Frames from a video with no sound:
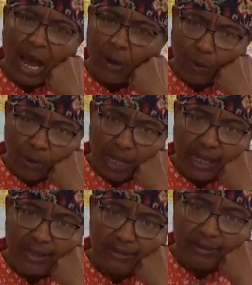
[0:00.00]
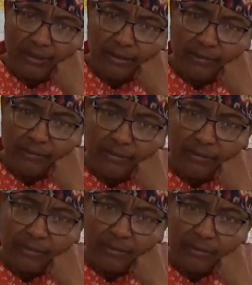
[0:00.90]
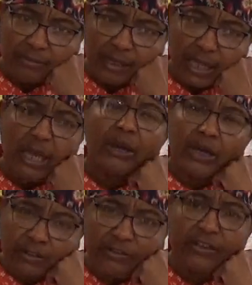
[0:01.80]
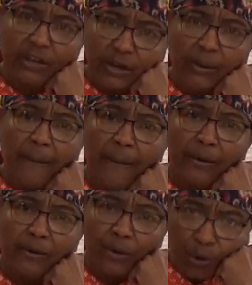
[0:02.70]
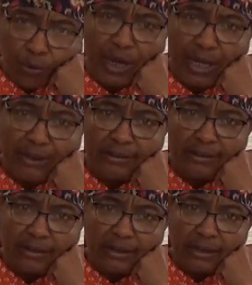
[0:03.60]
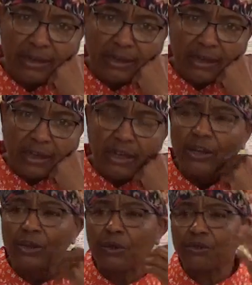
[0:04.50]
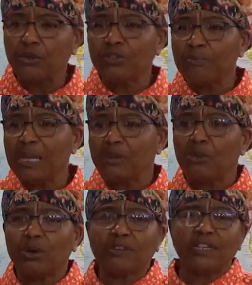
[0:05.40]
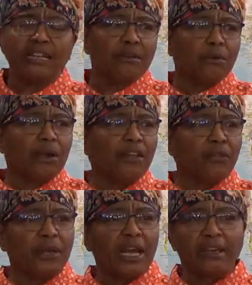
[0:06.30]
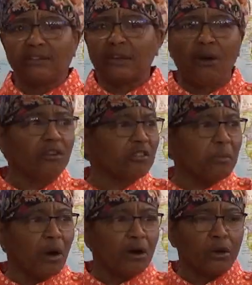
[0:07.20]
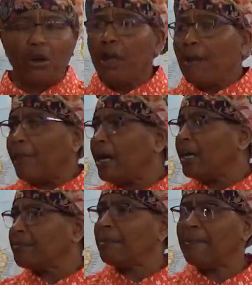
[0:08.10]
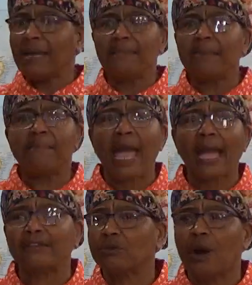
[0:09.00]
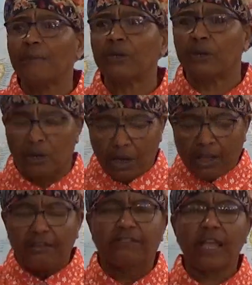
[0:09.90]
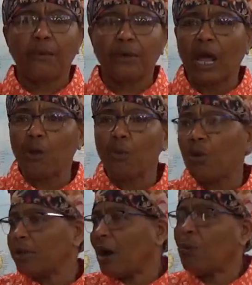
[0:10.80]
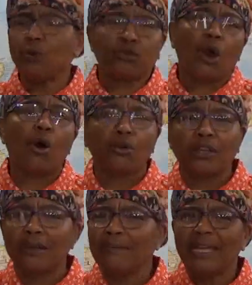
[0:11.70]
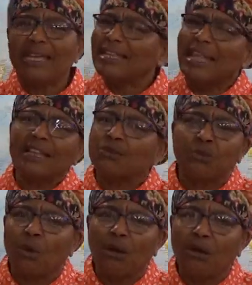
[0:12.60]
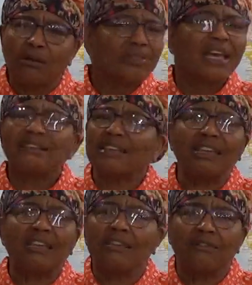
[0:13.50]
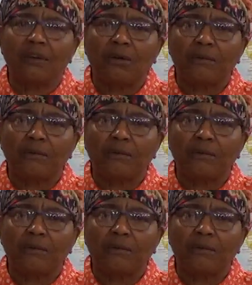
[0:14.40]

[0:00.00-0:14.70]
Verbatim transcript: our ways. Consider your ways you know, you just meet daughters and they say, well, I thought I could talk smart my husband made me mad, so I'm going to say what I want. I won't talk to him. That's wrong. That's evil.